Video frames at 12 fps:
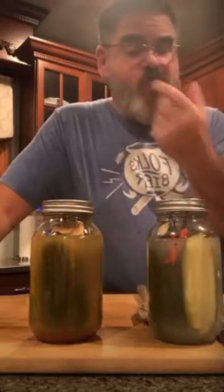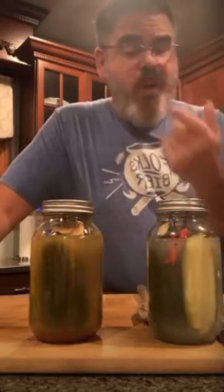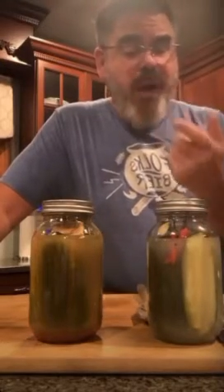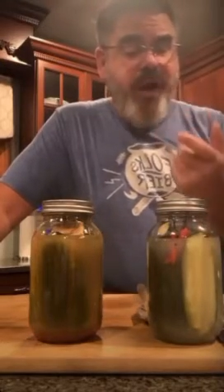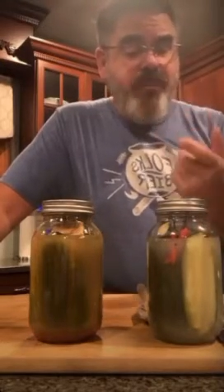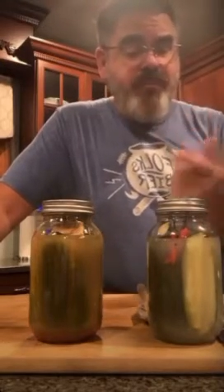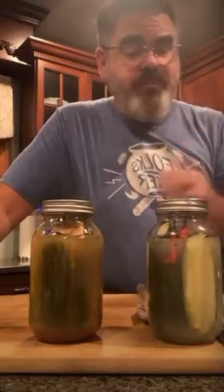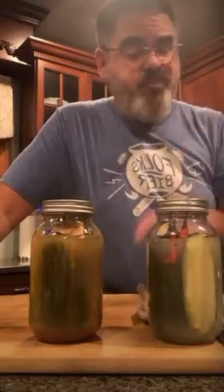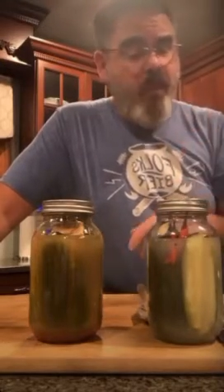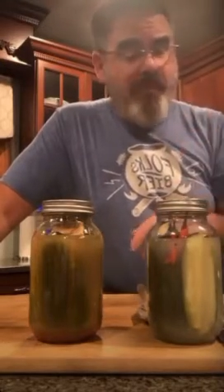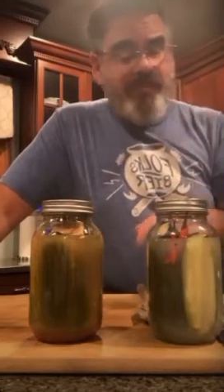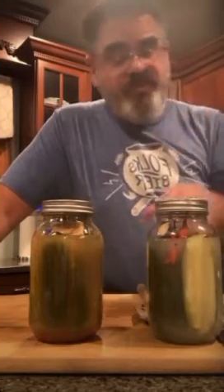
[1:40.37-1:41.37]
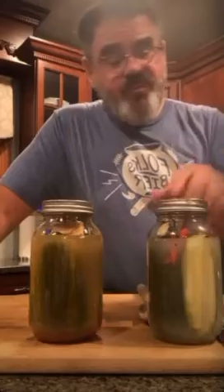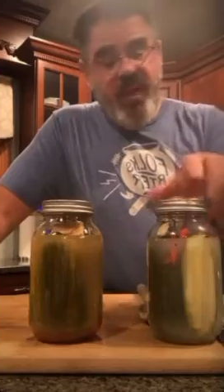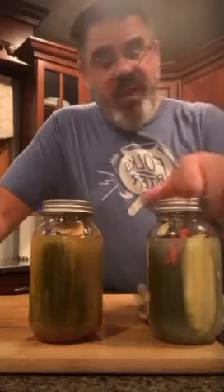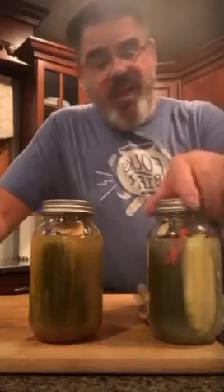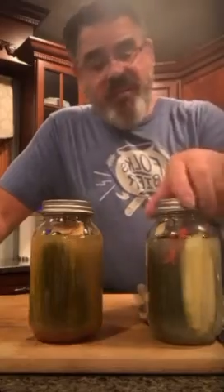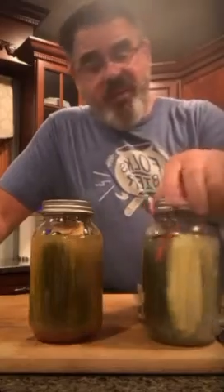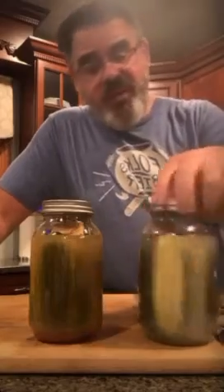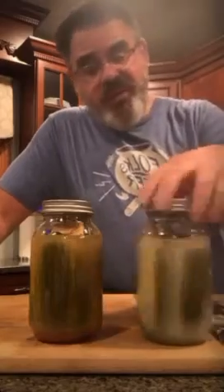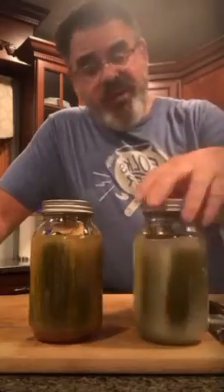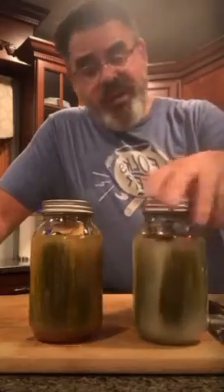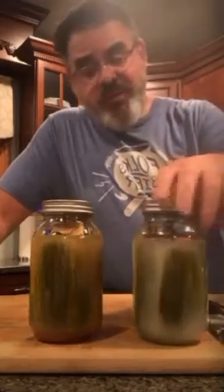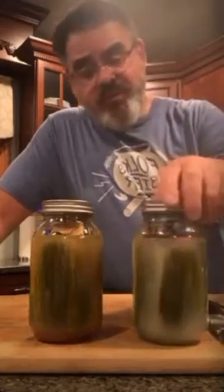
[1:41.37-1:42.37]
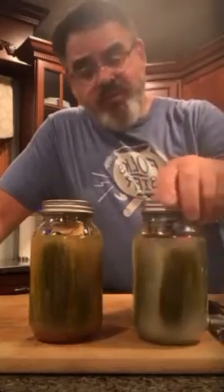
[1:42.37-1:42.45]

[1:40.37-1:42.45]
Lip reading: I have them all over again.